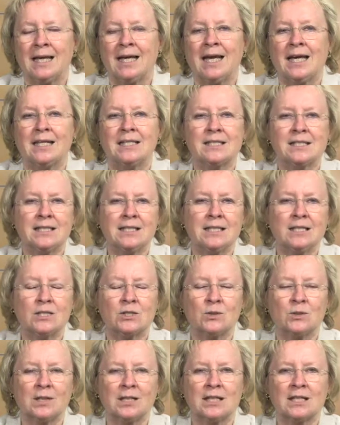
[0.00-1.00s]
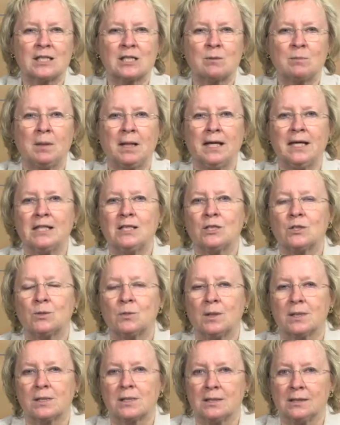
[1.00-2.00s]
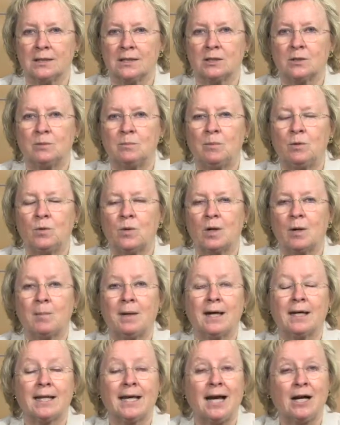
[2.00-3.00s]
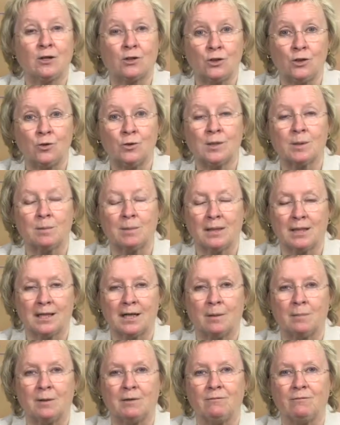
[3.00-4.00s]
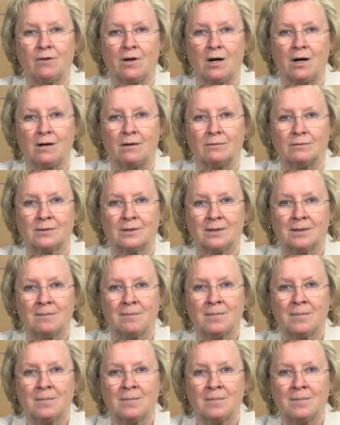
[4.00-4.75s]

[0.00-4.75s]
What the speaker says: and Cindy's going to explain to us a little more about how you can become involved.